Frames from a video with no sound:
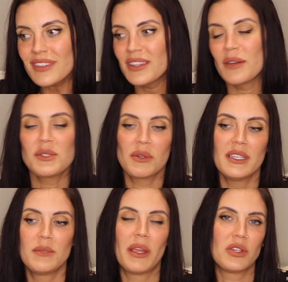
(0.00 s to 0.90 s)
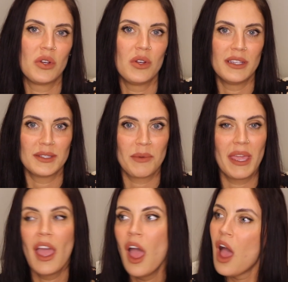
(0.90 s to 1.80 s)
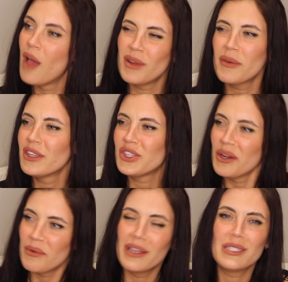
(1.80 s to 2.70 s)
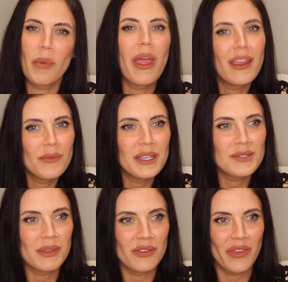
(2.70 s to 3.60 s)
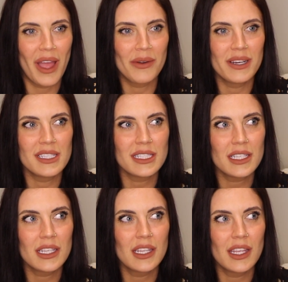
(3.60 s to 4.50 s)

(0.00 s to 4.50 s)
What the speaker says: that was really special and sweet. I'm not really sure what his plan was with the flowers,